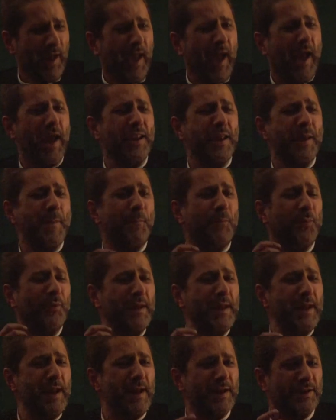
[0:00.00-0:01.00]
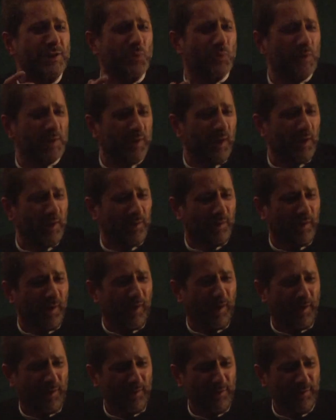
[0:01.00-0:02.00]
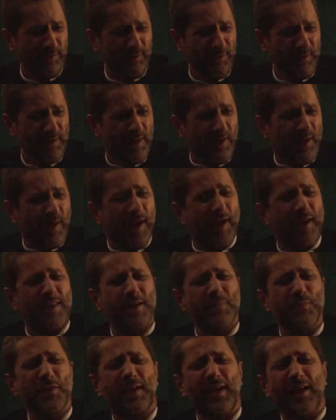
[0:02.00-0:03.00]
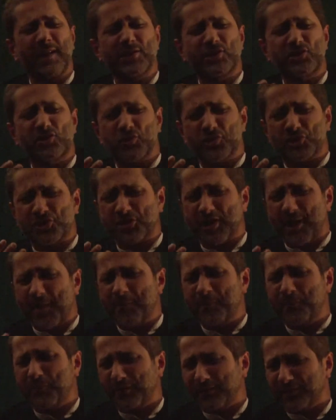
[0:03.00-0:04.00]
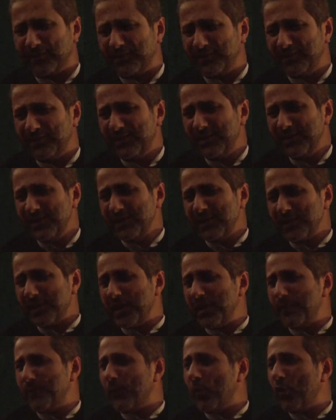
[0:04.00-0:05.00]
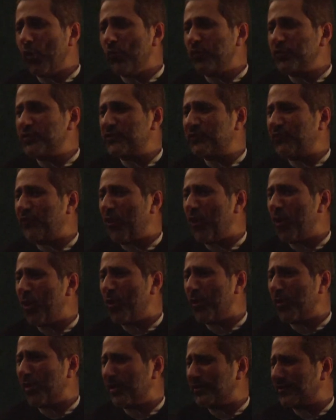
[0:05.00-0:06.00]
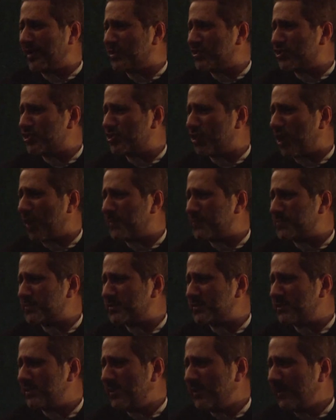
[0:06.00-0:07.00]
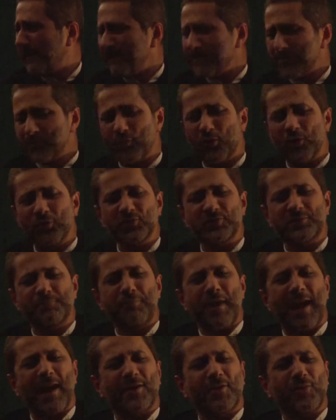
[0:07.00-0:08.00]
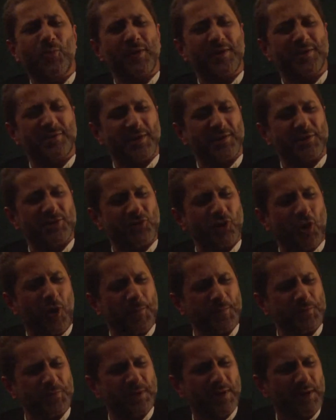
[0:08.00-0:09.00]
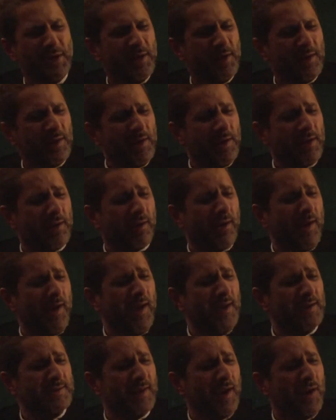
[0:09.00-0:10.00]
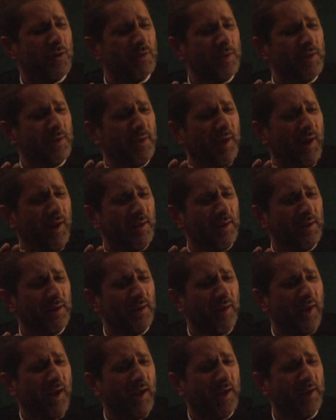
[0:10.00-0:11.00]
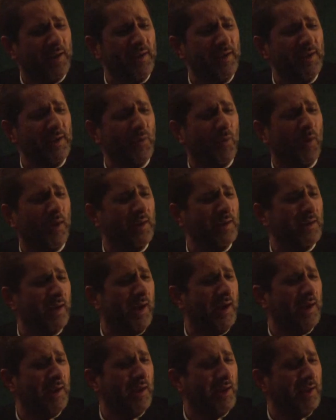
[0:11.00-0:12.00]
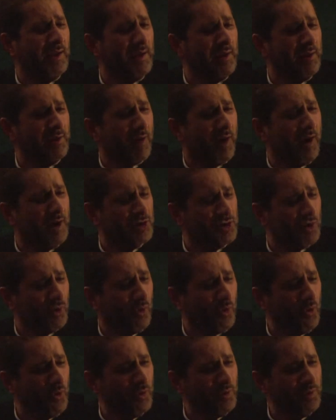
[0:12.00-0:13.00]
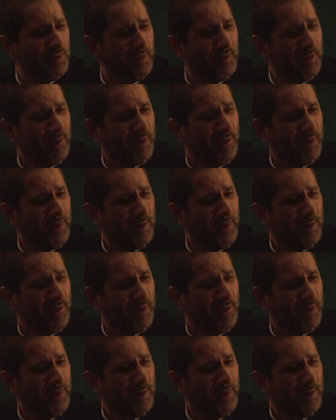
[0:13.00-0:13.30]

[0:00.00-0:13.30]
and he pleads with Allah, and he begins to tremble. He moves forward and stops, moves backwards and stops. He cries out, Inna lillahi wa inna ilayhi raji'un.